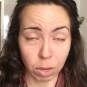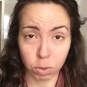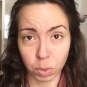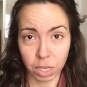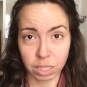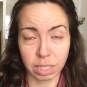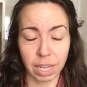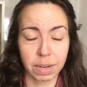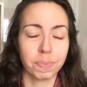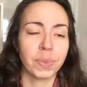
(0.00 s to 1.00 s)
own work
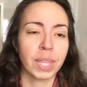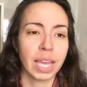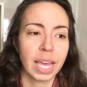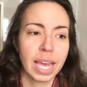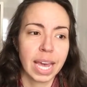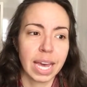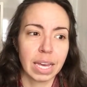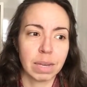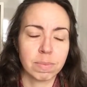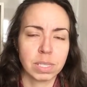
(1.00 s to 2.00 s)
done.
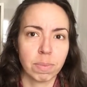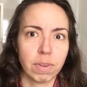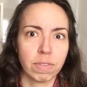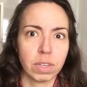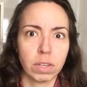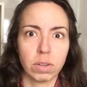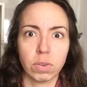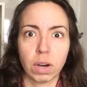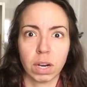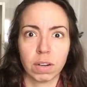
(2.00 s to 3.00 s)
Some of
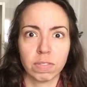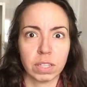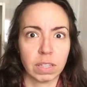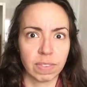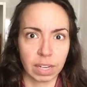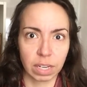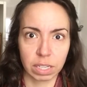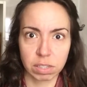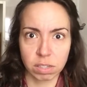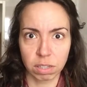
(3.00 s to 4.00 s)
you are feeling very
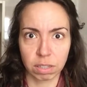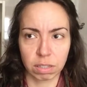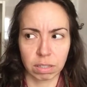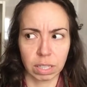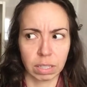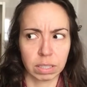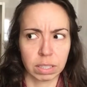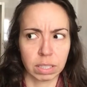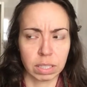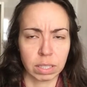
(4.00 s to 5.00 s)
uncertain, like,
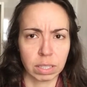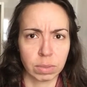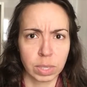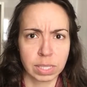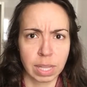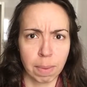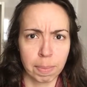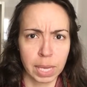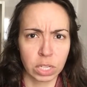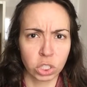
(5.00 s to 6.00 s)
what does that
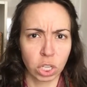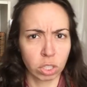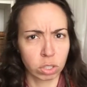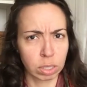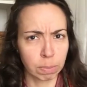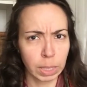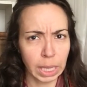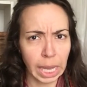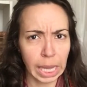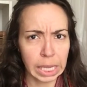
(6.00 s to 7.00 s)
mean, shelter in
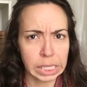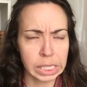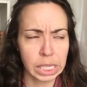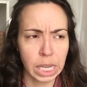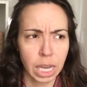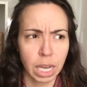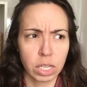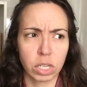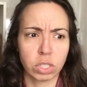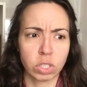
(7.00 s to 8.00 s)
place?
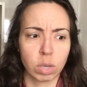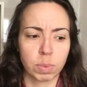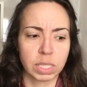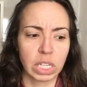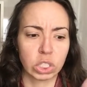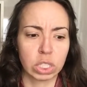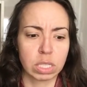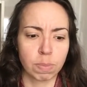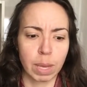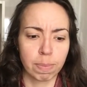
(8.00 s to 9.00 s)
Your
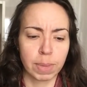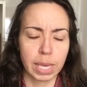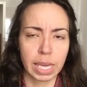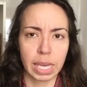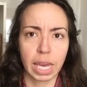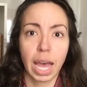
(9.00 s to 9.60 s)
interpretations might be,